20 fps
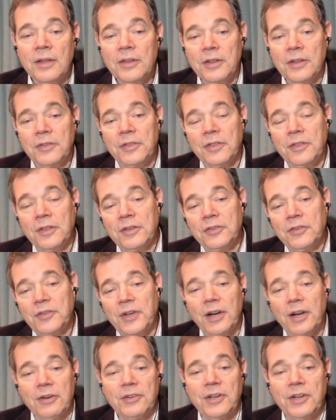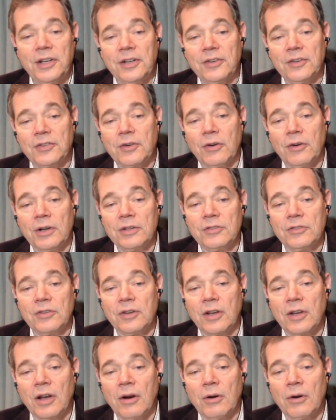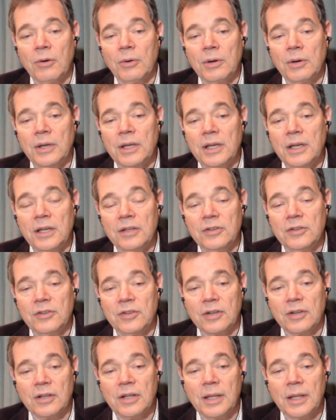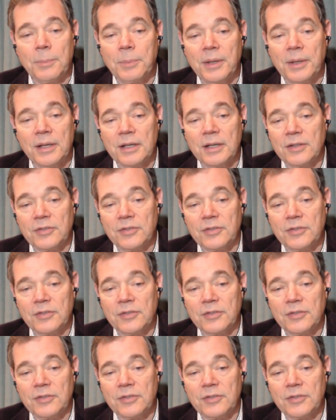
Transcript: that the CRT is going to go into clipping,